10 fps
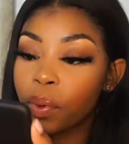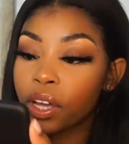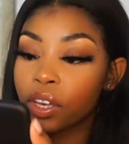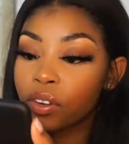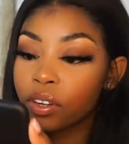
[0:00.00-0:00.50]

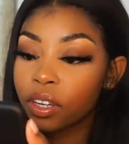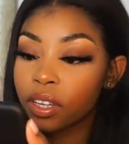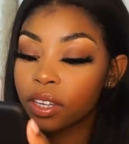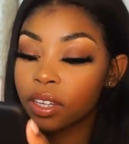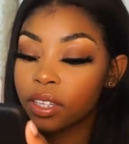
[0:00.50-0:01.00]
working on.
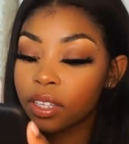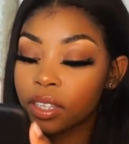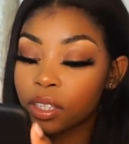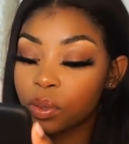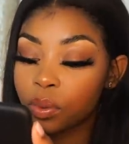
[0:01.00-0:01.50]

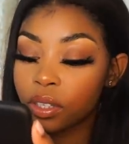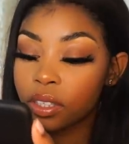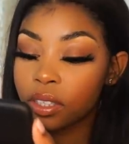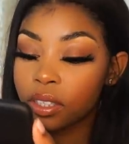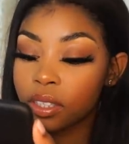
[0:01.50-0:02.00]
This one.